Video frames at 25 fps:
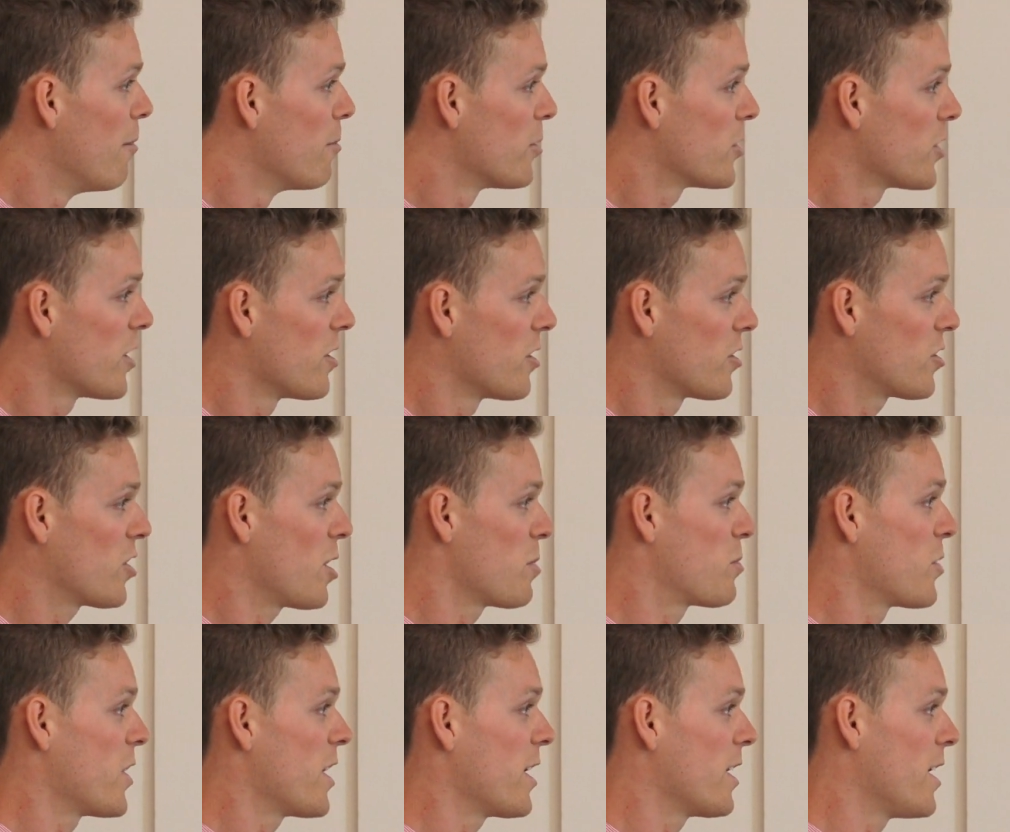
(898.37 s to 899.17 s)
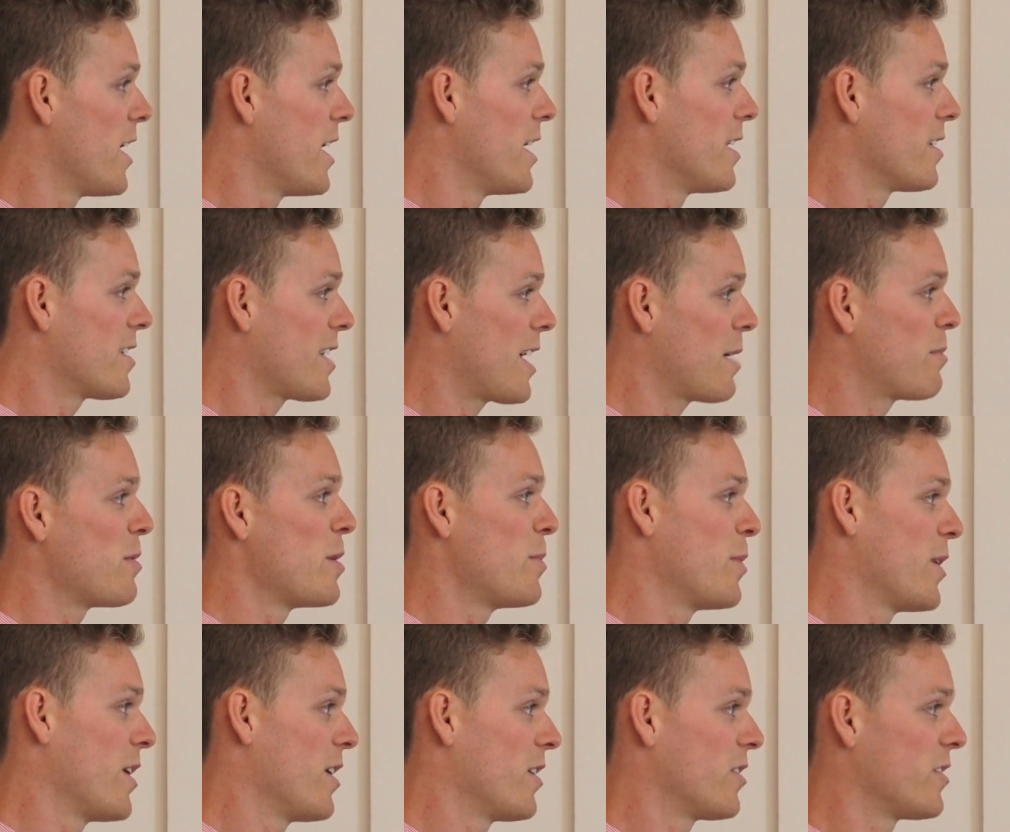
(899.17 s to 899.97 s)
So the subject line is
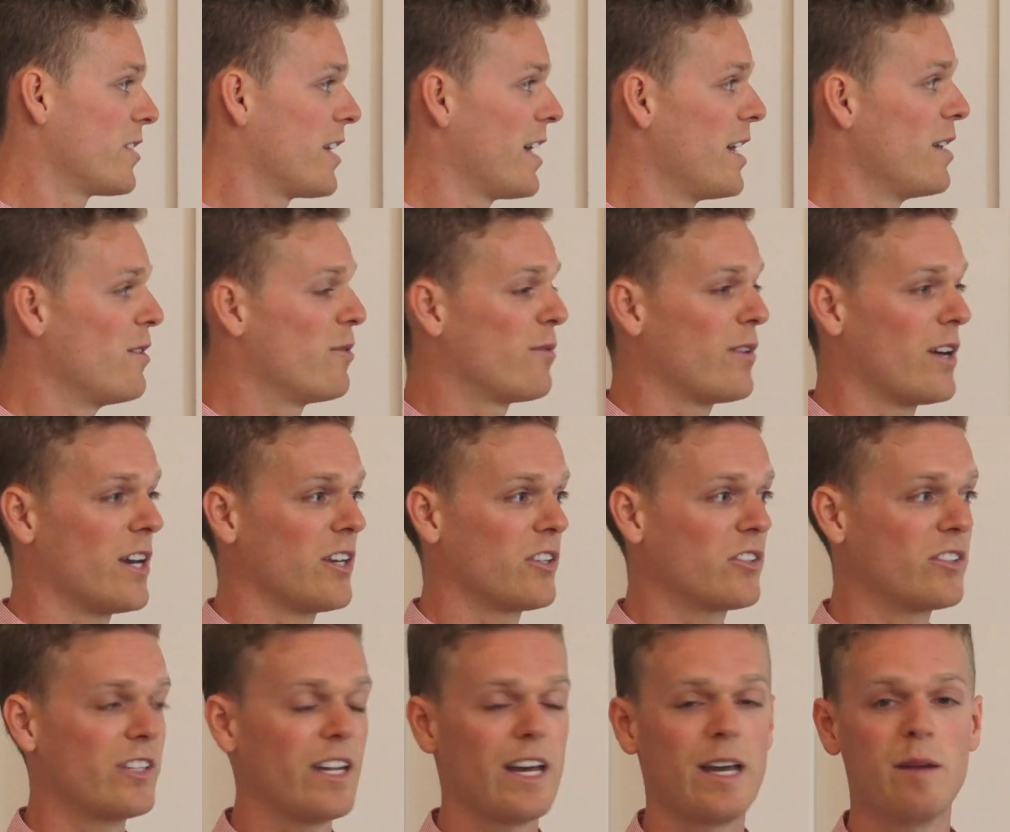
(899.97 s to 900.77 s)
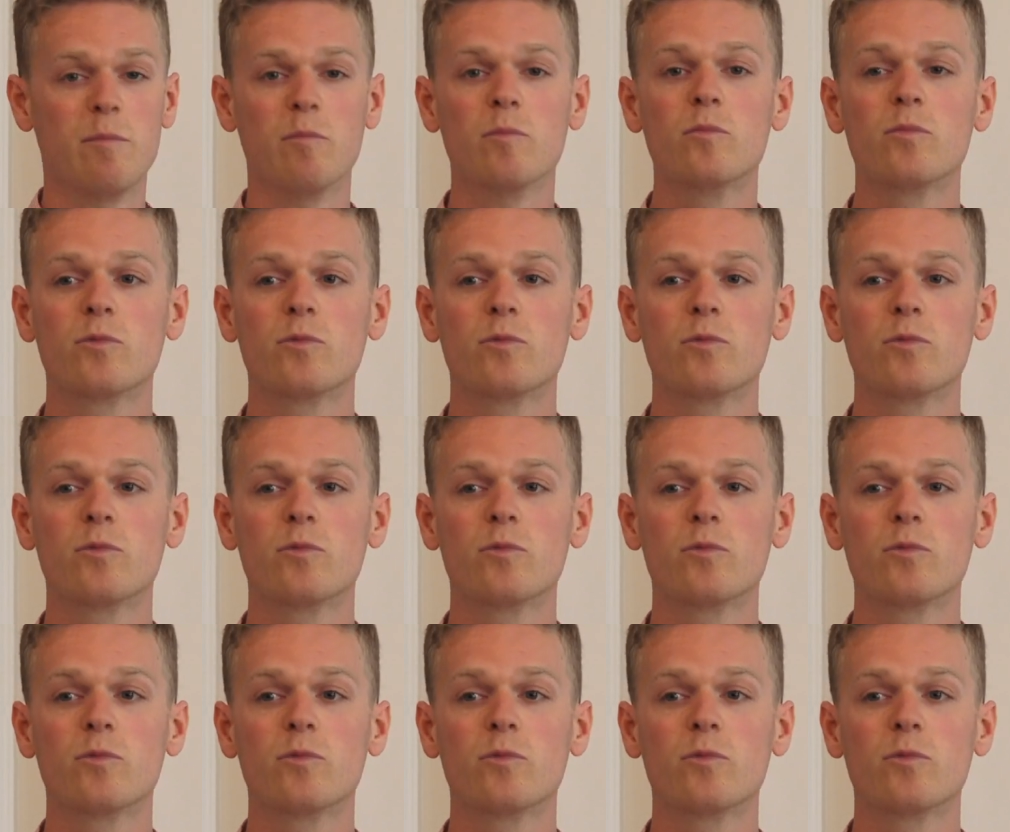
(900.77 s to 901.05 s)
happy birthday, first name,